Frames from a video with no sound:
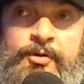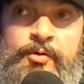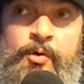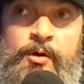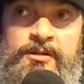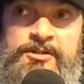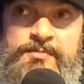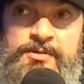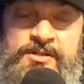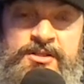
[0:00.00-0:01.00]
New Orleans
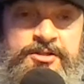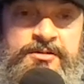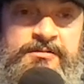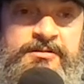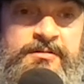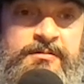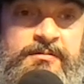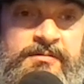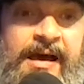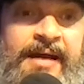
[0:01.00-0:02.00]
Musicians
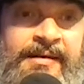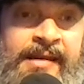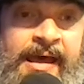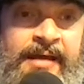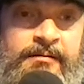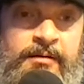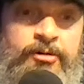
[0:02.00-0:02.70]
.net